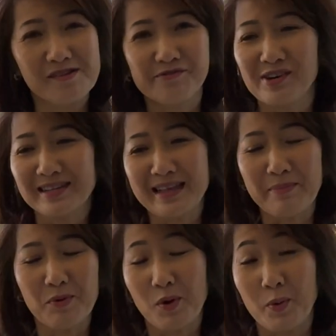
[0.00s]
For
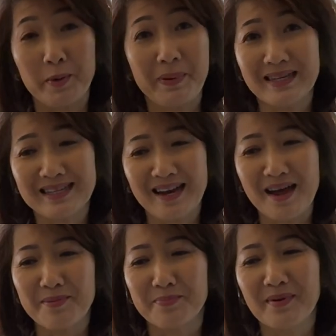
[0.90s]
example, when we picked it
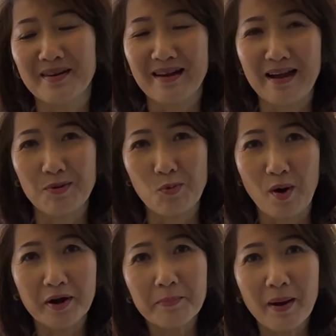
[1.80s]
up, our
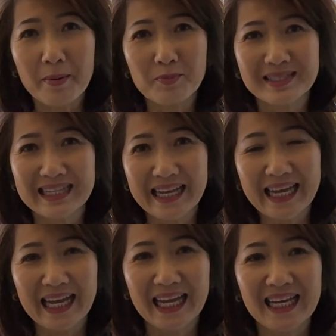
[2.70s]
water pump was
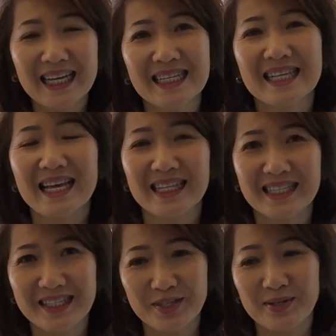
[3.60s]
leaking, and
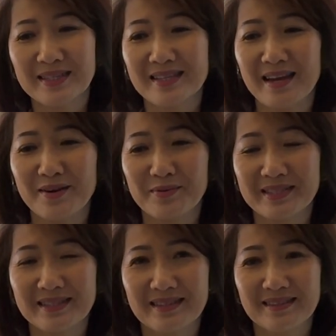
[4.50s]
the dealer said it
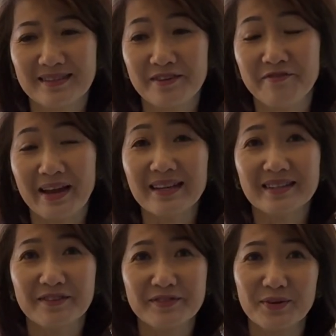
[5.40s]
was
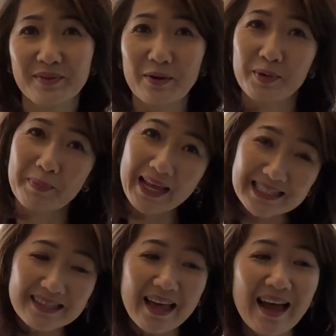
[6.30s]
defective, so they
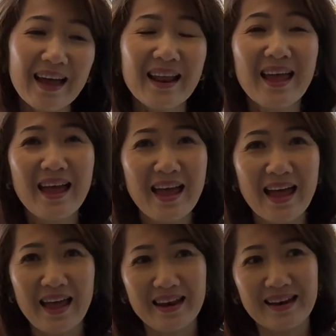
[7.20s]
replaced that.
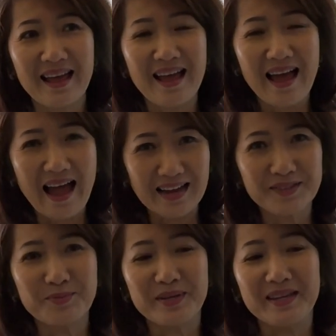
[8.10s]
And
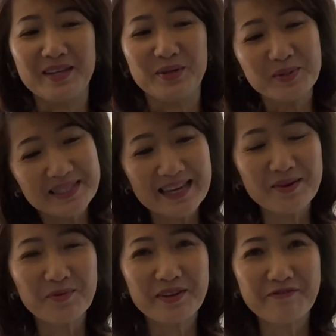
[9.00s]
as we used
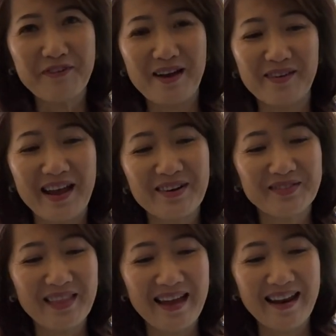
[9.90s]
it, we found
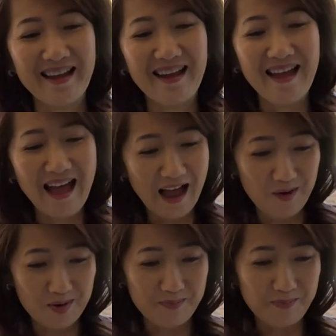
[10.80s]
out that
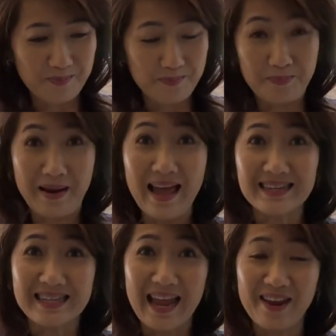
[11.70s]
our
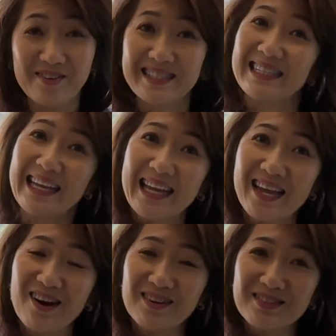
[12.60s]
black tank was
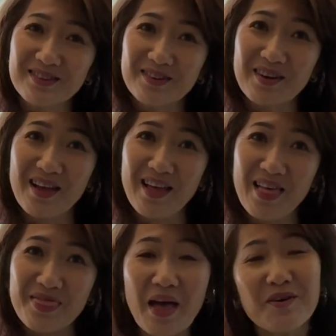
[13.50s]
leaking also.
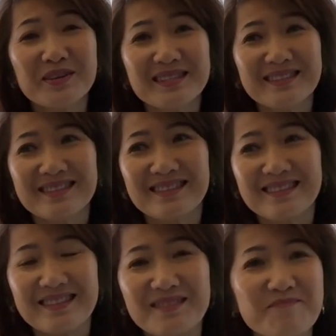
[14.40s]
That was
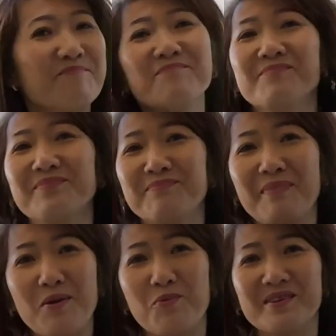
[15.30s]

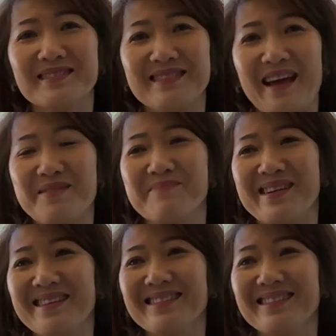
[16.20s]
my worst nightmare.